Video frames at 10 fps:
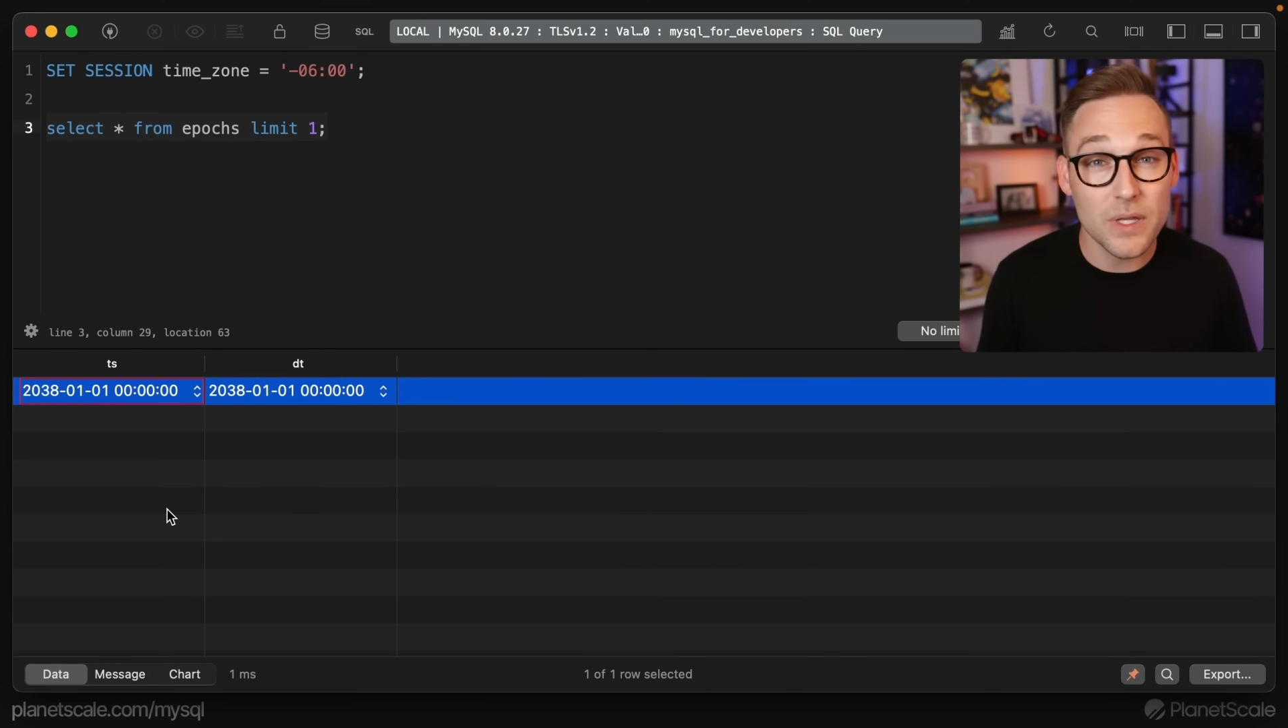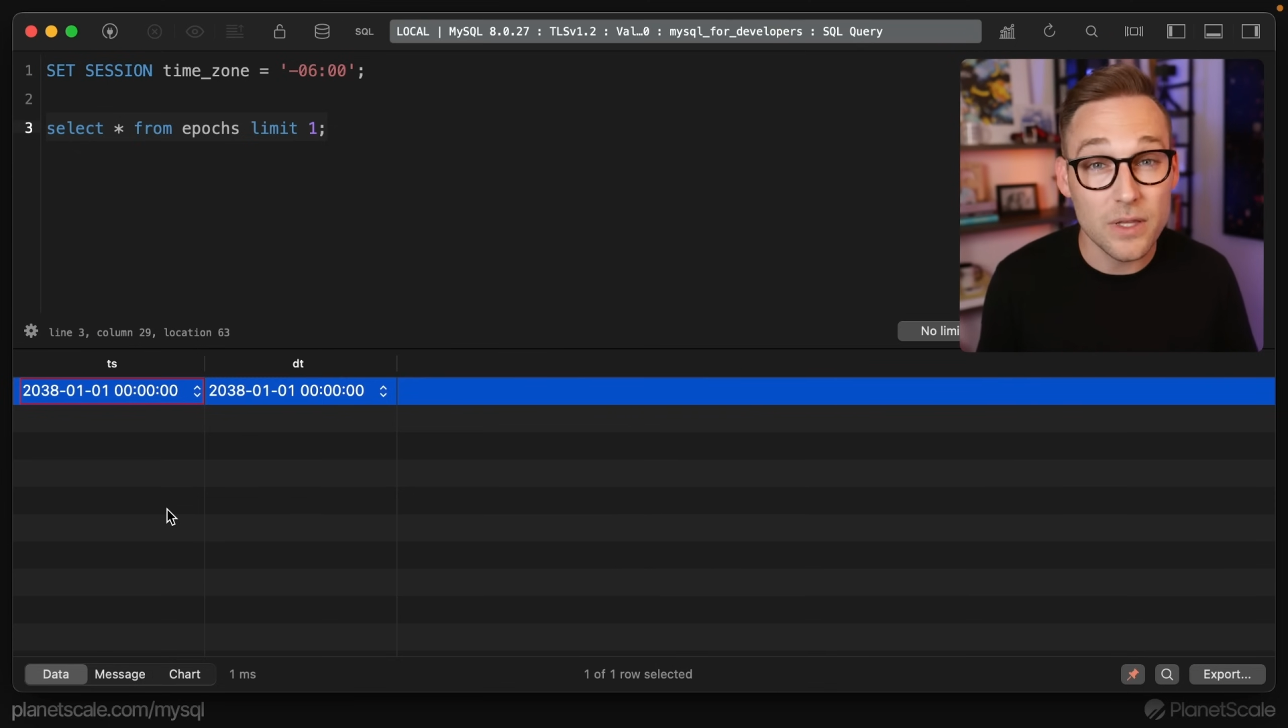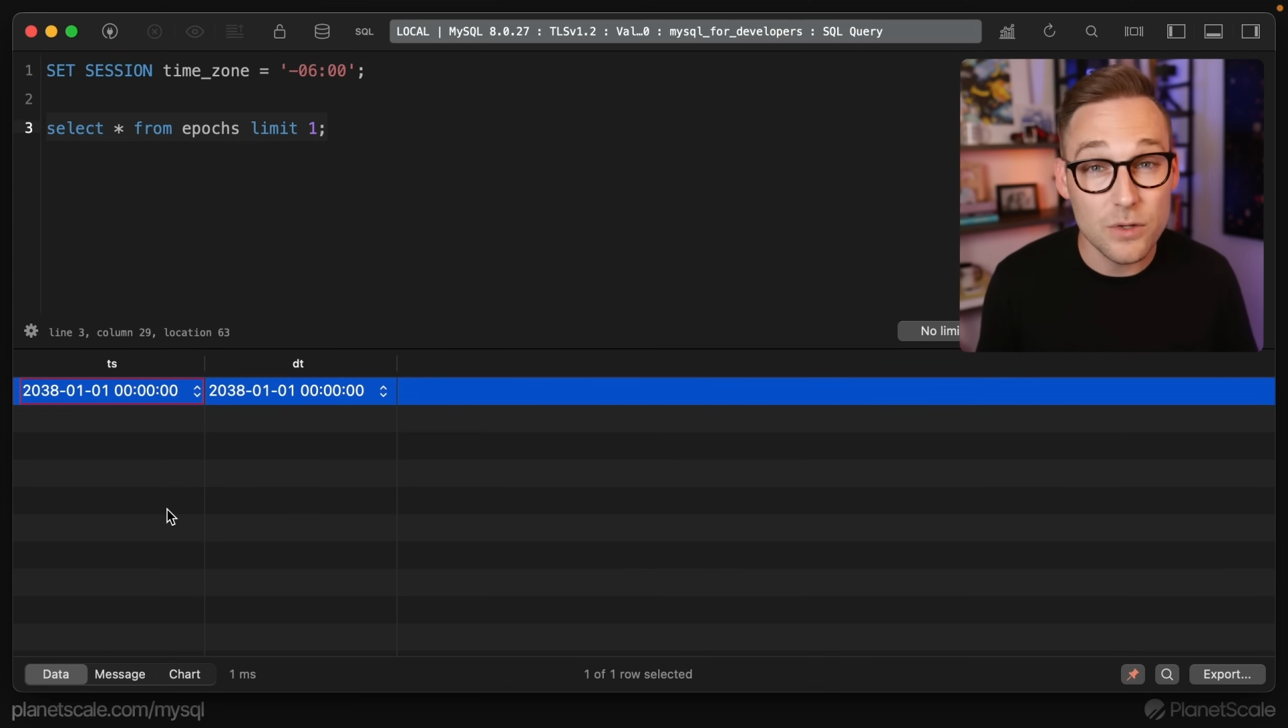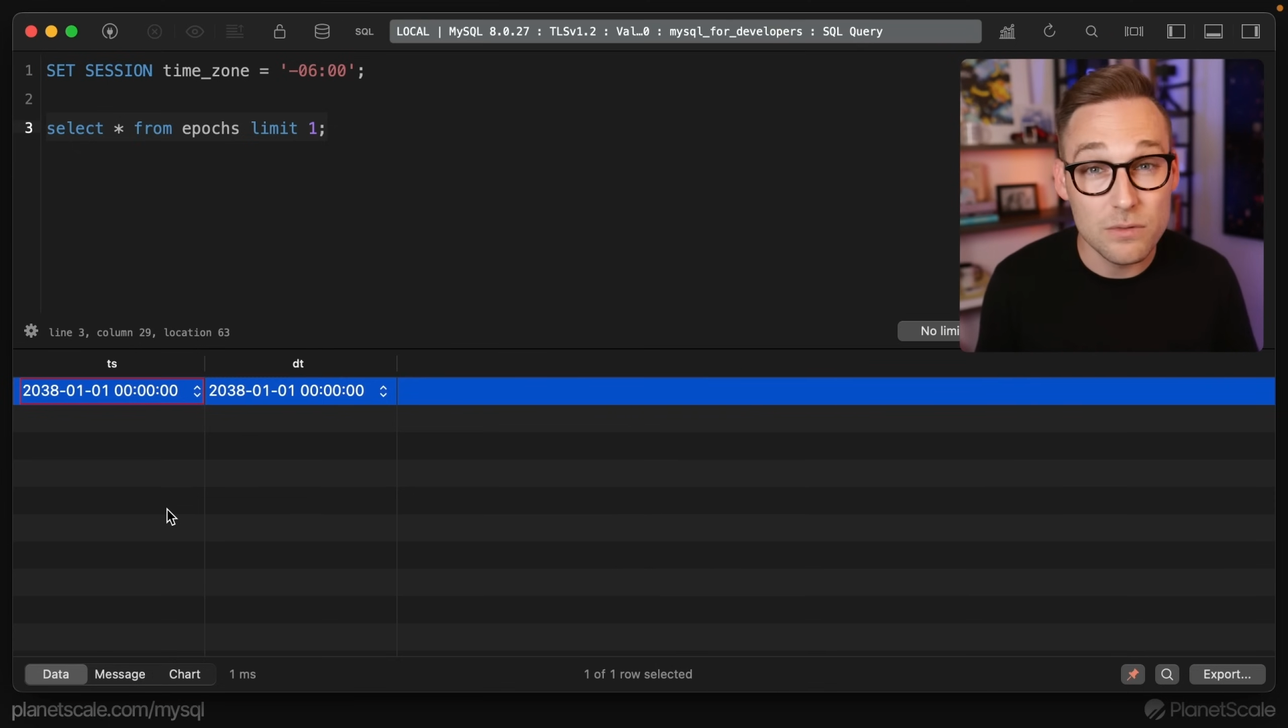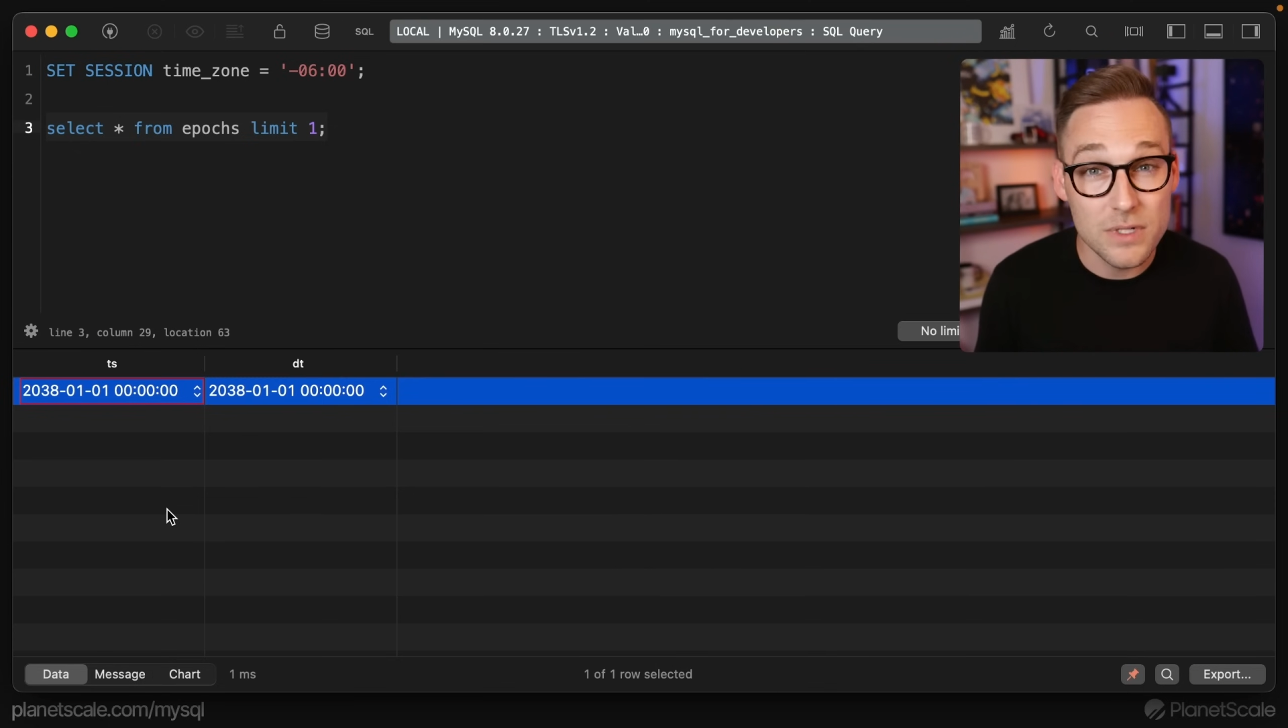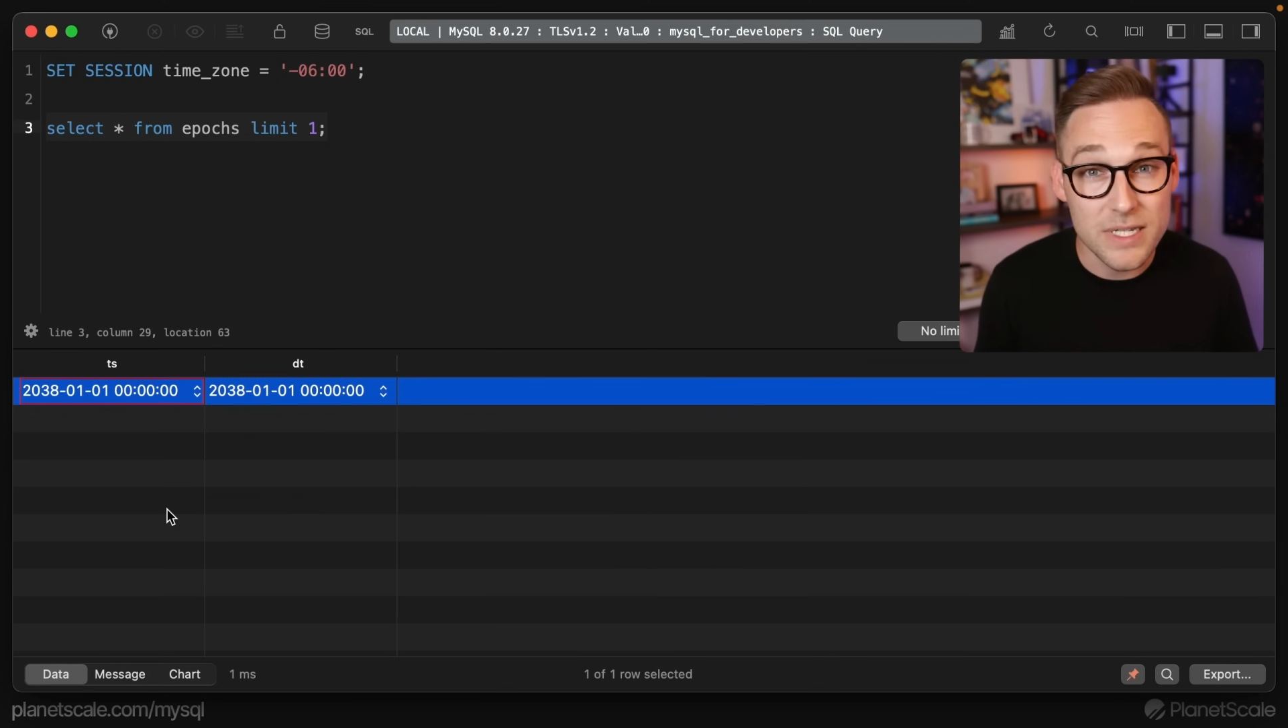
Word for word: that you